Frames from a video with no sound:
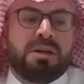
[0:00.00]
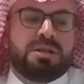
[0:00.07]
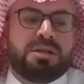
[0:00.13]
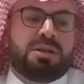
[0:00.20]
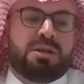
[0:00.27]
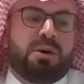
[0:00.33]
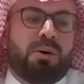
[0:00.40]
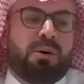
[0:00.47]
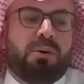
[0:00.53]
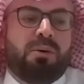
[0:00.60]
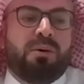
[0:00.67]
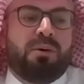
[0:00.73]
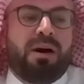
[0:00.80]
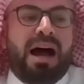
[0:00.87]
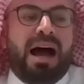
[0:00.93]

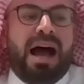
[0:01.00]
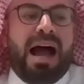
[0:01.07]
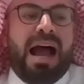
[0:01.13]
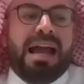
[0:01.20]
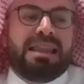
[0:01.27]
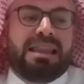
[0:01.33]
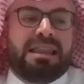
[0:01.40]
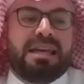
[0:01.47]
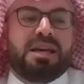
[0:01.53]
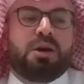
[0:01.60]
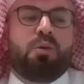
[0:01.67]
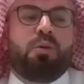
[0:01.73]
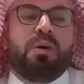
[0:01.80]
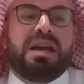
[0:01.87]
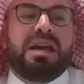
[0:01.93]
So I
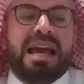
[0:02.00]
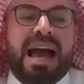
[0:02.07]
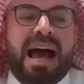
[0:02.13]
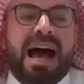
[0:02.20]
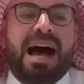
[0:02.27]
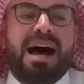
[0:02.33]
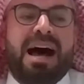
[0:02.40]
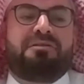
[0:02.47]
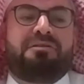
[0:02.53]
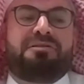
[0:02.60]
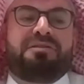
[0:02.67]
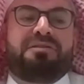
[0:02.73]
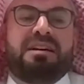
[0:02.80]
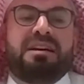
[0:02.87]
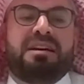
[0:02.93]
think we have,
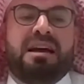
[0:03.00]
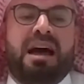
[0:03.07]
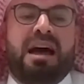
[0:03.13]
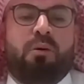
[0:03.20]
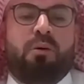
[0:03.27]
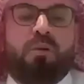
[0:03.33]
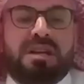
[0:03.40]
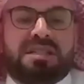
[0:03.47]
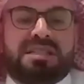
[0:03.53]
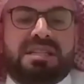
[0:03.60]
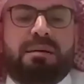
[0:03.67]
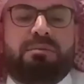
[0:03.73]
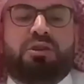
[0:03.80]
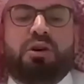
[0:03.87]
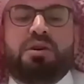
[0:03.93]
when it's
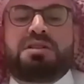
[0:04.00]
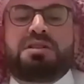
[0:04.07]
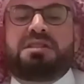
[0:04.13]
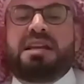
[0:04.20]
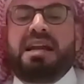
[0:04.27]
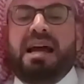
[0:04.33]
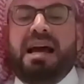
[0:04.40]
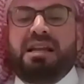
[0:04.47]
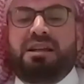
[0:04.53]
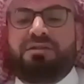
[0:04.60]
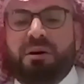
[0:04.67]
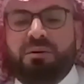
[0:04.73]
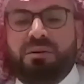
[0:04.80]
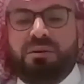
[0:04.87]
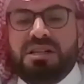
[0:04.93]
come to history and
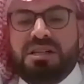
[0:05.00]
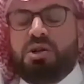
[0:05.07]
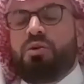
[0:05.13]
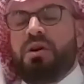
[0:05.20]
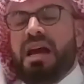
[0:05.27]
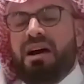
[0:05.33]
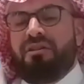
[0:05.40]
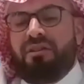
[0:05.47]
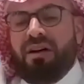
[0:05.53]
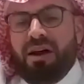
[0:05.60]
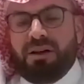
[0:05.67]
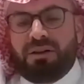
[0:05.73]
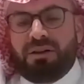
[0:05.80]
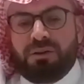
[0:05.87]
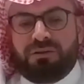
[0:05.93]
foundation, we have a
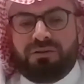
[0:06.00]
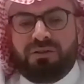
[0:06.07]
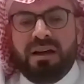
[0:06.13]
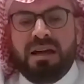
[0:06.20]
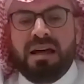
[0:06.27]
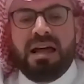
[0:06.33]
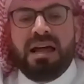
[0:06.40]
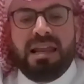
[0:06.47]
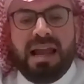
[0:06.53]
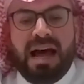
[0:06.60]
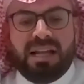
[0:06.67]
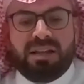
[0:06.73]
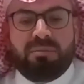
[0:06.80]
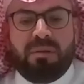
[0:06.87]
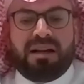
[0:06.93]
lot of
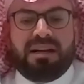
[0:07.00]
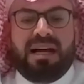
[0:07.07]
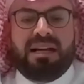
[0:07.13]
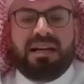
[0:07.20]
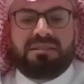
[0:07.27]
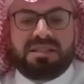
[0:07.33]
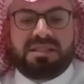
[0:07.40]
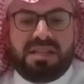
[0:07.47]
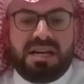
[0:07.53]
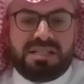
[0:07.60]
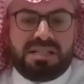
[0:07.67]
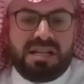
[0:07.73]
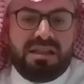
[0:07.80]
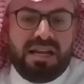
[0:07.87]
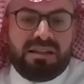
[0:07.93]
landmark and
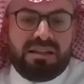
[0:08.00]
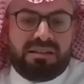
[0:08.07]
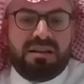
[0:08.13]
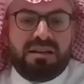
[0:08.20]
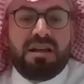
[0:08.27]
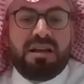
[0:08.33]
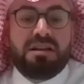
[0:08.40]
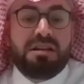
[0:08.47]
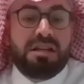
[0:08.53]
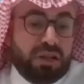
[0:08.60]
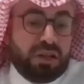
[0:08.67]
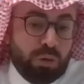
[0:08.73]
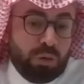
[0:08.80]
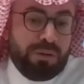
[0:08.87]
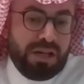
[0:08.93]
destinations that
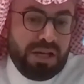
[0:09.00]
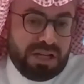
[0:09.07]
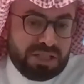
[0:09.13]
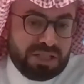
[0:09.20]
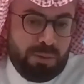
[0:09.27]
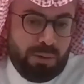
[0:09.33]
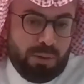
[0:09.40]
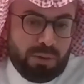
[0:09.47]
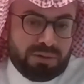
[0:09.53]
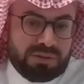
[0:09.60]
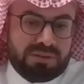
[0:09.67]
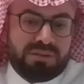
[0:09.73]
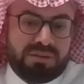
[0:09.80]
need to be explored.